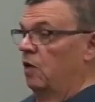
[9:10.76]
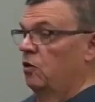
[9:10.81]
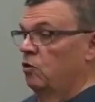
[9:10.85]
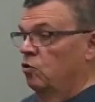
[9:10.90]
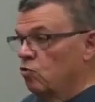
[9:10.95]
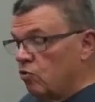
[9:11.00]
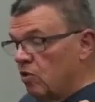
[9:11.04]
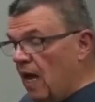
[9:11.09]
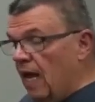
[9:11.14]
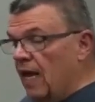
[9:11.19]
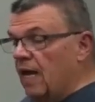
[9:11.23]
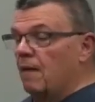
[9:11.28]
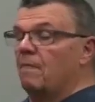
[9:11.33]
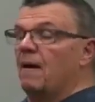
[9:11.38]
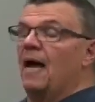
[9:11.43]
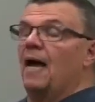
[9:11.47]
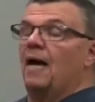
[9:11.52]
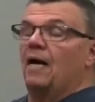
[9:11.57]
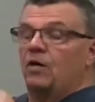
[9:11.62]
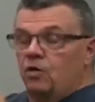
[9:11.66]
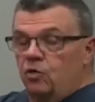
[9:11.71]
and you think
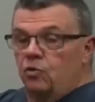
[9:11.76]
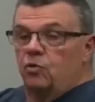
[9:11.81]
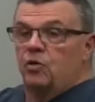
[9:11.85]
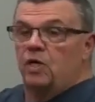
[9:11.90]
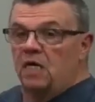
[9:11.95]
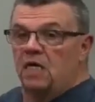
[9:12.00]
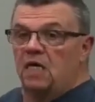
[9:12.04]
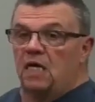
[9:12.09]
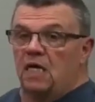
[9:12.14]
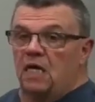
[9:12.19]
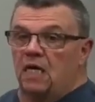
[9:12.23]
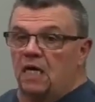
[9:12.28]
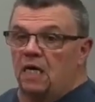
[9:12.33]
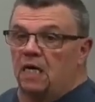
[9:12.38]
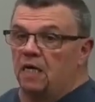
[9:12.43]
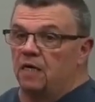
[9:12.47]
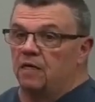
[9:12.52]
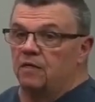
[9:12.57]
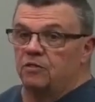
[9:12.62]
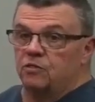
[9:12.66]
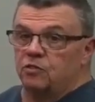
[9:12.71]
about who
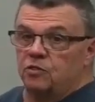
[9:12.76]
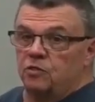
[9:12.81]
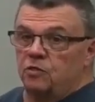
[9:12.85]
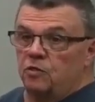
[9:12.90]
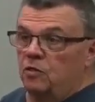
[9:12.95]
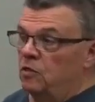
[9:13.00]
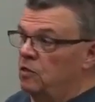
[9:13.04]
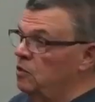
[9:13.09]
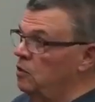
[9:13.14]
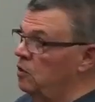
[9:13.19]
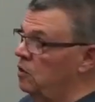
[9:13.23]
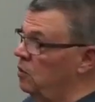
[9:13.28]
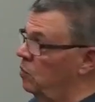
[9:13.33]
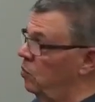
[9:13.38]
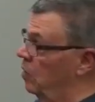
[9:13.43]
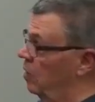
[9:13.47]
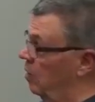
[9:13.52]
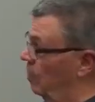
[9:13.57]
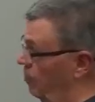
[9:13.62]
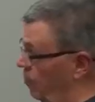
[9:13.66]
he is, when a